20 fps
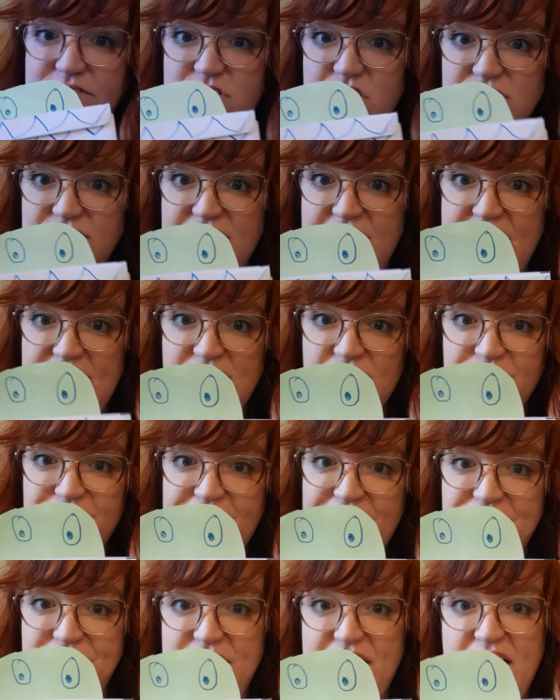just hanging
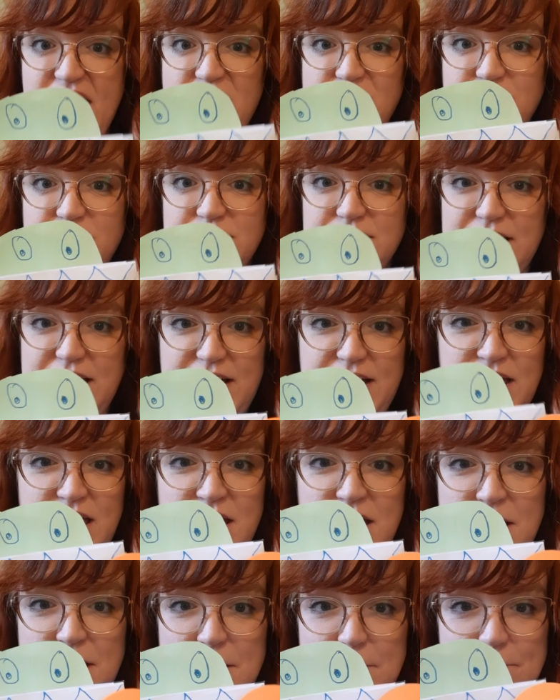around the house, like
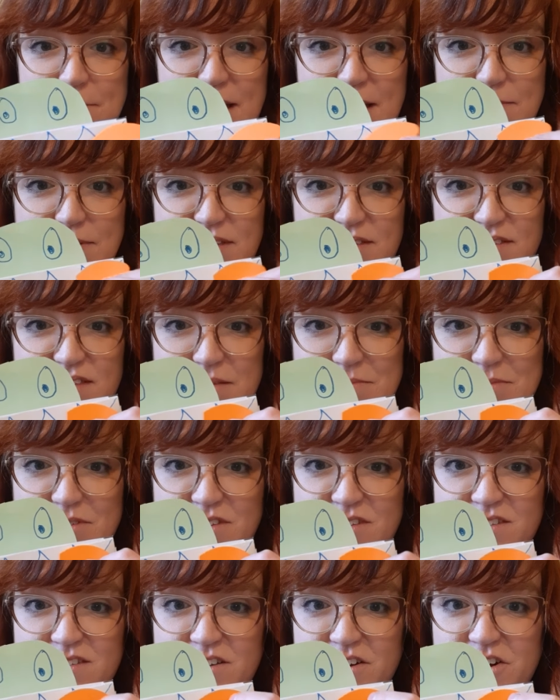maybe some
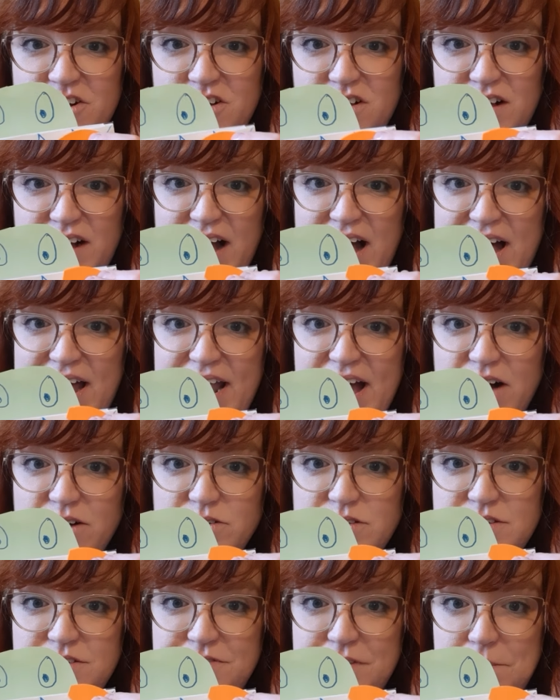circle
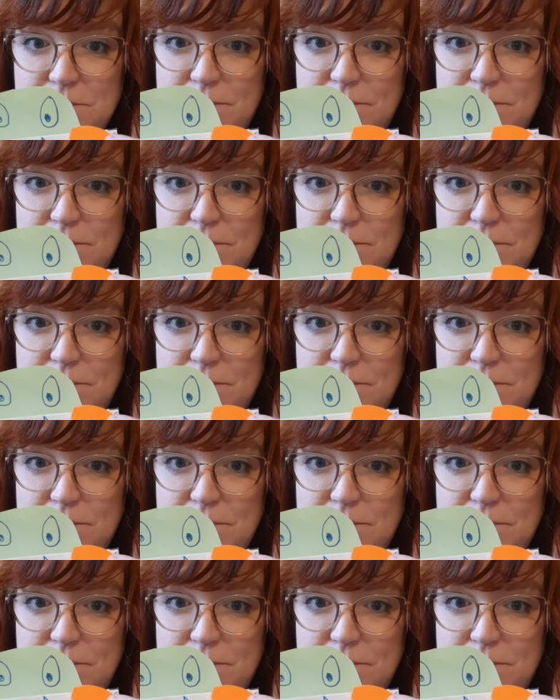cutouts from